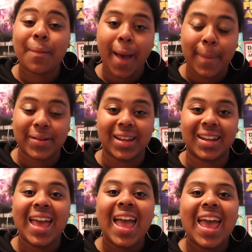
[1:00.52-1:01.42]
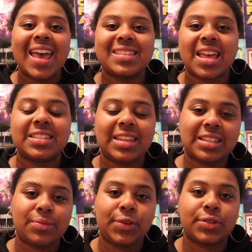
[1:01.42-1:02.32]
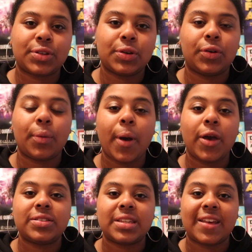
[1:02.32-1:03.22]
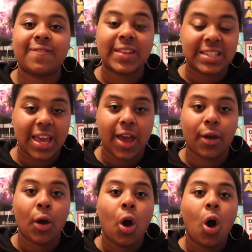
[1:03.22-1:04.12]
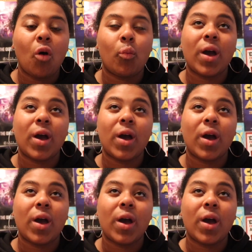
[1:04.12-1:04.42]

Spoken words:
up happening is that 60s Musical posted a video on